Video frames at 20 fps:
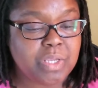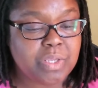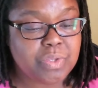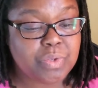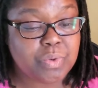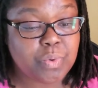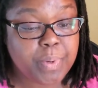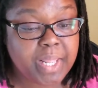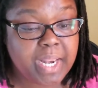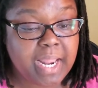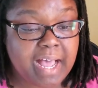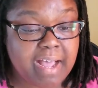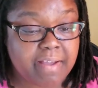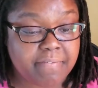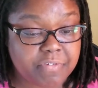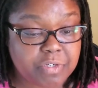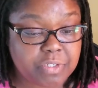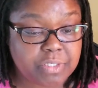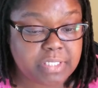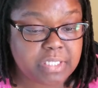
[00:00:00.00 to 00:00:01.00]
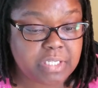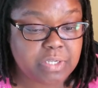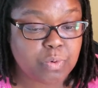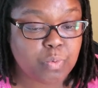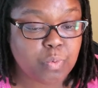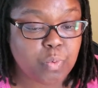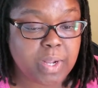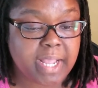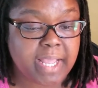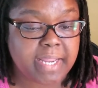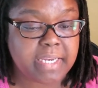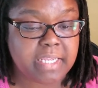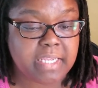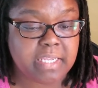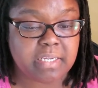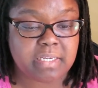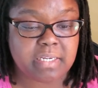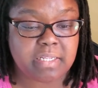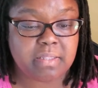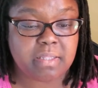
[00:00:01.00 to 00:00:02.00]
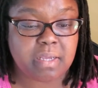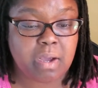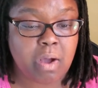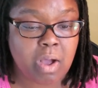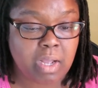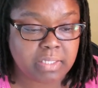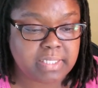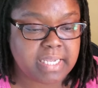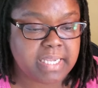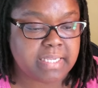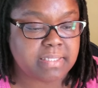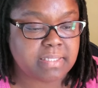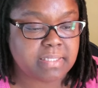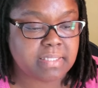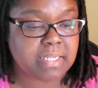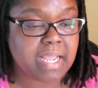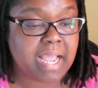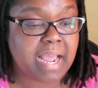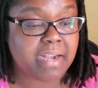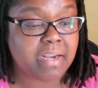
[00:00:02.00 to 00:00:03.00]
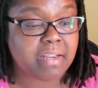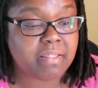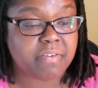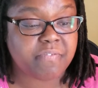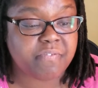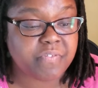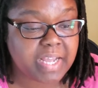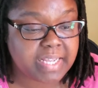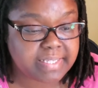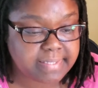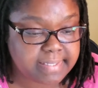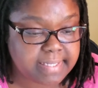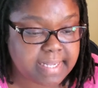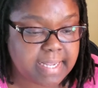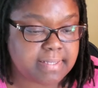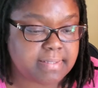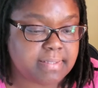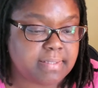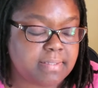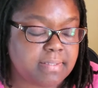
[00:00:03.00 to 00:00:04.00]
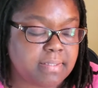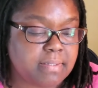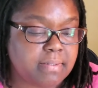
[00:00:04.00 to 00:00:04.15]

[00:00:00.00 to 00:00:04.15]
"you will have to see who can eat it the hottest and the fastest."